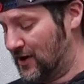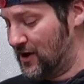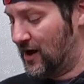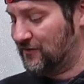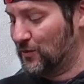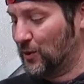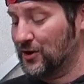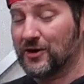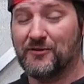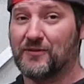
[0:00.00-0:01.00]
very often, where
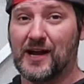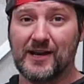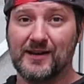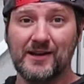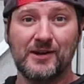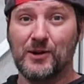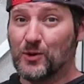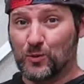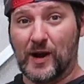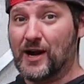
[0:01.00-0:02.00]
you're gonna find
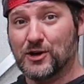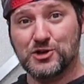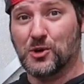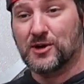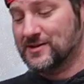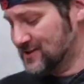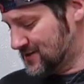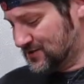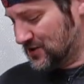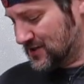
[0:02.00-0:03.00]
rare
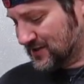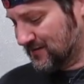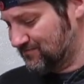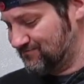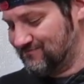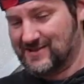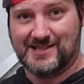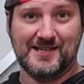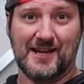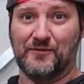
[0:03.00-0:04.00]
Jordans just
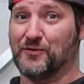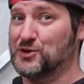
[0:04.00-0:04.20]
sitting for